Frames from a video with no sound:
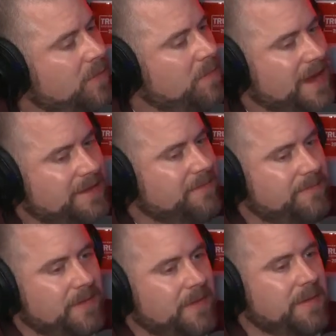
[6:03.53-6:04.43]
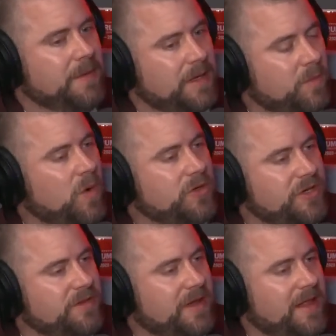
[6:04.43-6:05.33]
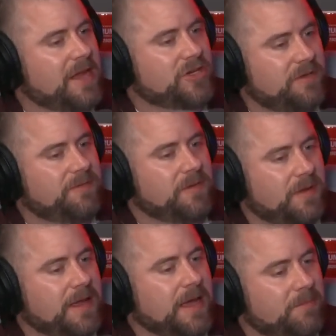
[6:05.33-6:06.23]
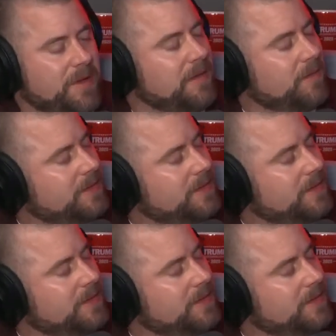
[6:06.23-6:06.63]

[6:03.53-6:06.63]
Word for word: or make them feel like they're being watched. They'll actually feel like, hey, I'm being looked